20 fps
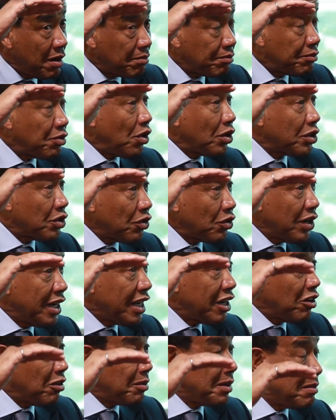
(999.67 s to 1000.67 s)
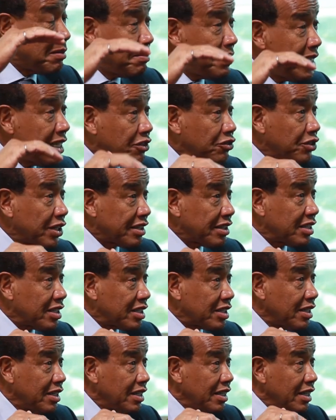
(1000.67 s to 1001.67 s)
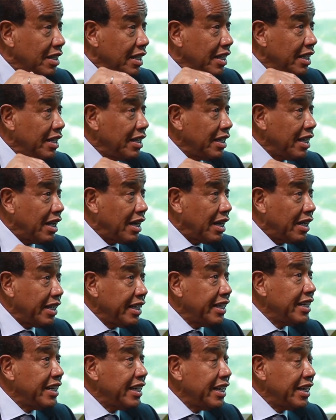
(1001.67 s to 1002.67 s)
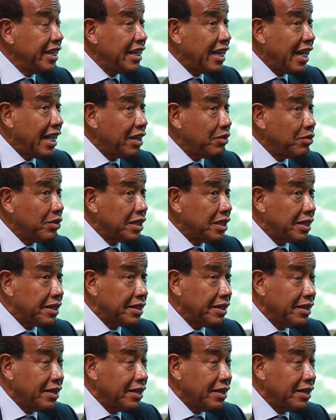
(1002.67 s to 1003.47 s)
brought our economic matrix in line with,